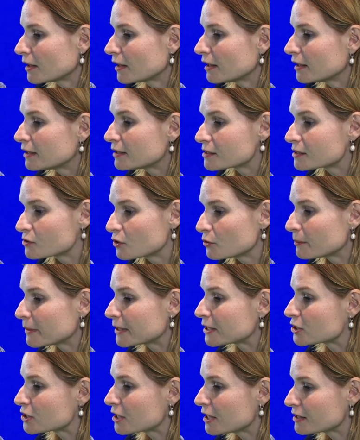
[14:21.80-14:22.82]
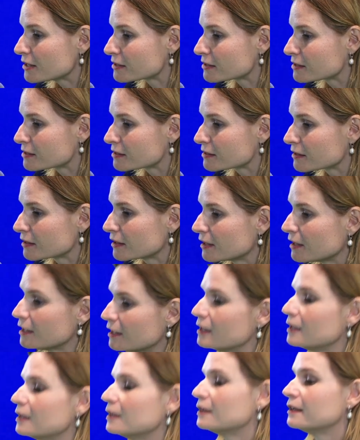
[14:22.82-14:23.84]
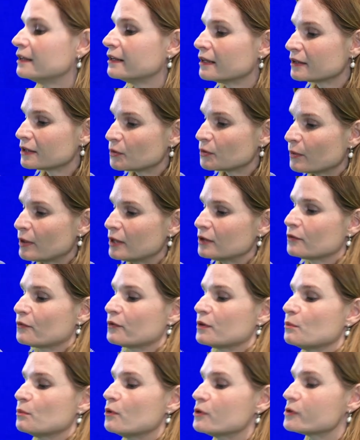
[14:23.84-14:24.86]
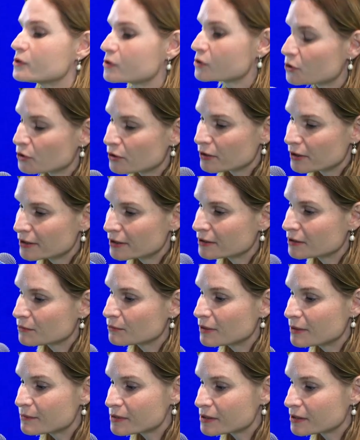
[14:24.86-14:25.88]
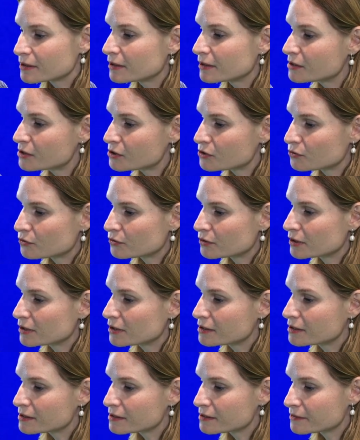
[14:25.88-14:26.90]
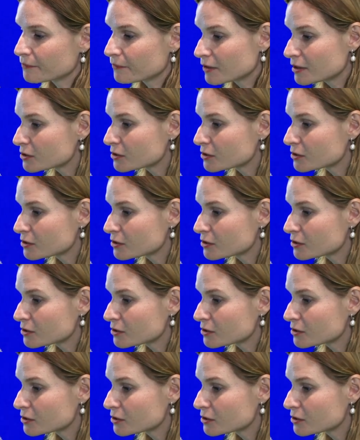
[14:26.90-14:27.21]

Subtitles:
It is not by chance that one of the most circulated memes in history is the